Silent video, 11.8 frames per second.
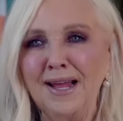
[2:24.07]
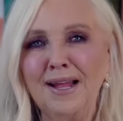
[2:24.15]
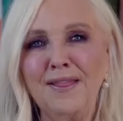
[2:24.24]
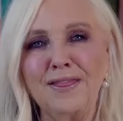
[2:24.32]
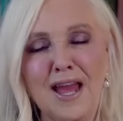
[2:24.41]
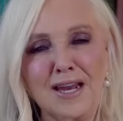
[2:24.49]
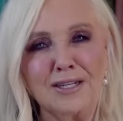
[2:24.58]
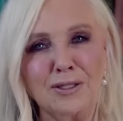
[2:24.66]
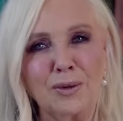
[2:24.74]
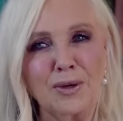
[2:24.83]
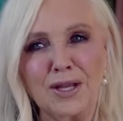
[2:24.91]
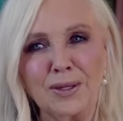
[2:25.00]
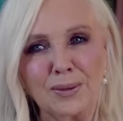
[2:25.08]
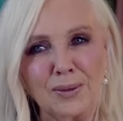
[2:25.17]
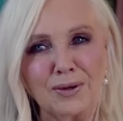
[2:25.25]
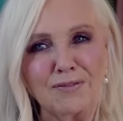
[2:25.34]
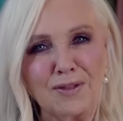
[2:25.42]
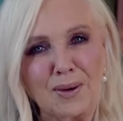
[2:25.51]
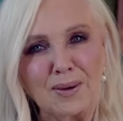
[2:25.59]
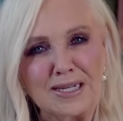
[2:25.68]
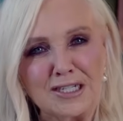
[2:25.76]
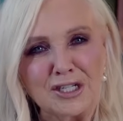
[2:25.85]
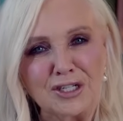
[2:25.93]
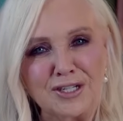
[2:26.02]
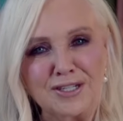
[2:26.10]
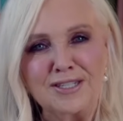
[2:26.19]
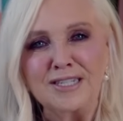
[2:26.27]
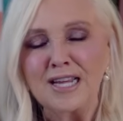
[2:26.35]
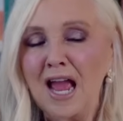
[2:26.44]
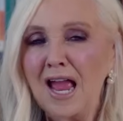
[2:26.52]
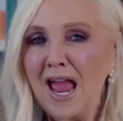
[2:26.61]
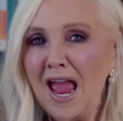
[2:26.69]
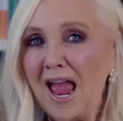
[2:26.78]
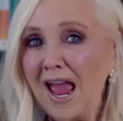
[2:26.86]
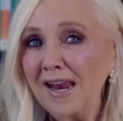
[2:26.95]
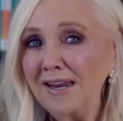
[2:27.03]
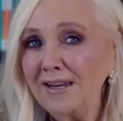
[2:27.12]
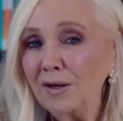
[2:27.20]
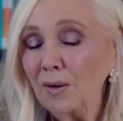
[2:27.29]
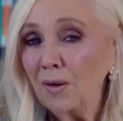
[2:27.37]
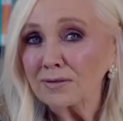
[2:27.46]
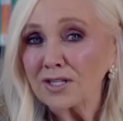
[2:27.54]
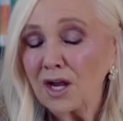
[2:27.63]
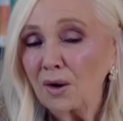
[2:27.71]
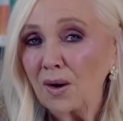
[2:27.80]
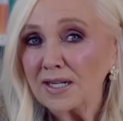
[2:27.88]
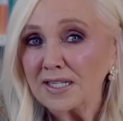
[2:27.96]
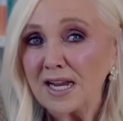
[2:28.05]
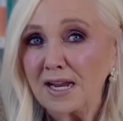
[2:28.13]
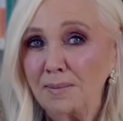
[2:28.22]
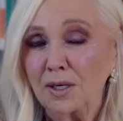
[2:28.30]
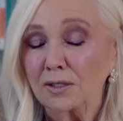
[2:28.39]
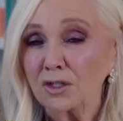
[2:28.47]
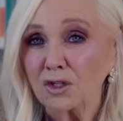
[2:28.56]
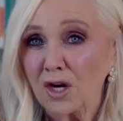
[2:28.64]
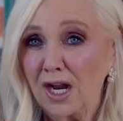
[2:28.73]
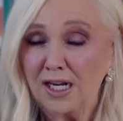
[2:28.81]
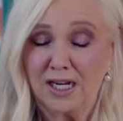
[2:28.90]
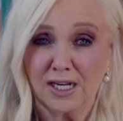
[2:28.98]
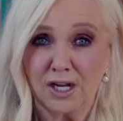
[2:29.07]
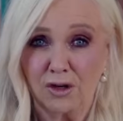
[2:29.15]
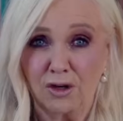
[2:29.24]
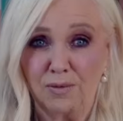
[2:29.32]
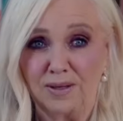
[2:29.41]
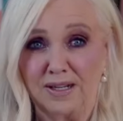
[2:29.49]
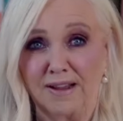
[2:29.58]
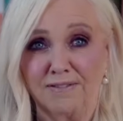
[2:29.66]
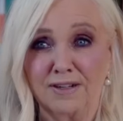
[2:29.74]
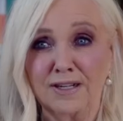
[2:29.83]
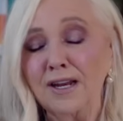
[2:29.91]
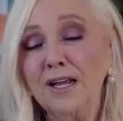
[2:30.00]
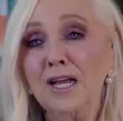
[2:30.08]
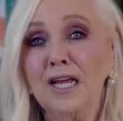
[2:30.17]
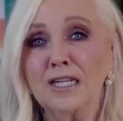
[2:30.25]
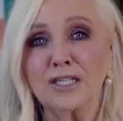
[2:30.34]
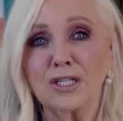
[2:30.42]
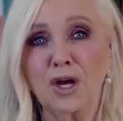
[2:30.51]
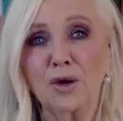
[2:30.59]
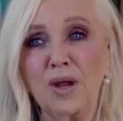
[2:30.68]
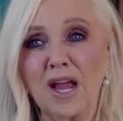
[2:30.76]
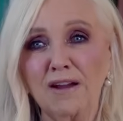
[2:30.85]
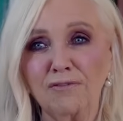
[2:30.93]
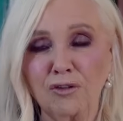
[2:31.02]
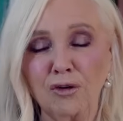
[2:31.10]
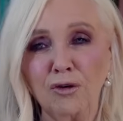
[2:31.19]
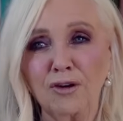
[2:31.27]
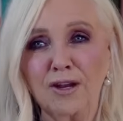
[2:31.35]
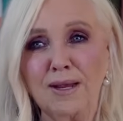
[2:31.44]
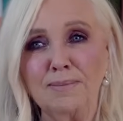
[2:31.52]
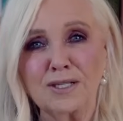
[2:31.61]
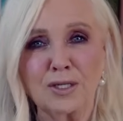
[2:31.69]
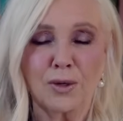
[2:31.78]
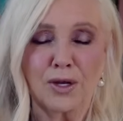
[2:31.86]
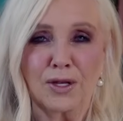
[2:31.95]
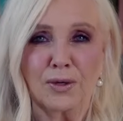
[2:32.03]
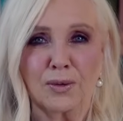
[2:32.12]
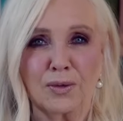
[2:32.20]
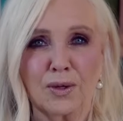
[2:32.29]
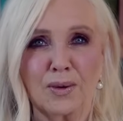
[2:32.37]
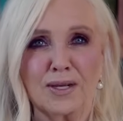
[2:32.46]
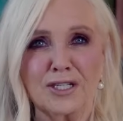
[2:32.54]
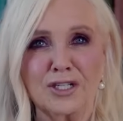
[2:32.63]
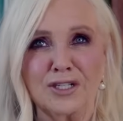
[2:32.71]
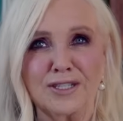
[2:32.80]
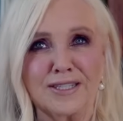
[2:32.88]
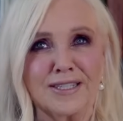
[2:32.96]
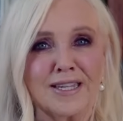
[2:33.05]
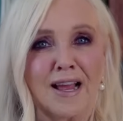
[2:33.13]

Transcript: that are looking at all of the questions, and also a team in Australia, can you believe it? So we have two teams looking at all the questions.